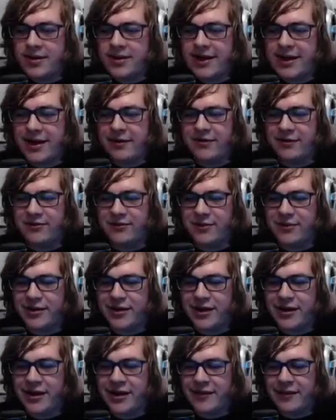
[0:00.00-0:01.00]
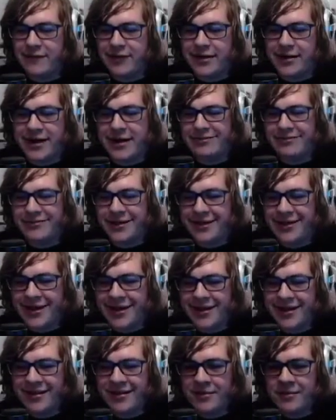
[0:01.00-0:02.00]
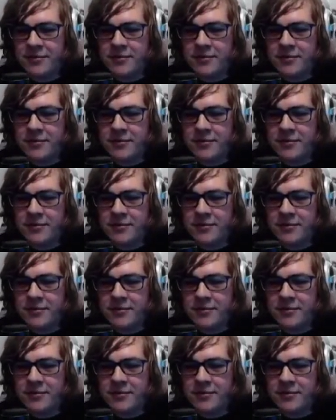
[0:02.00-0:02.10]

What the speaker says: That was really good. I'm very happy about that.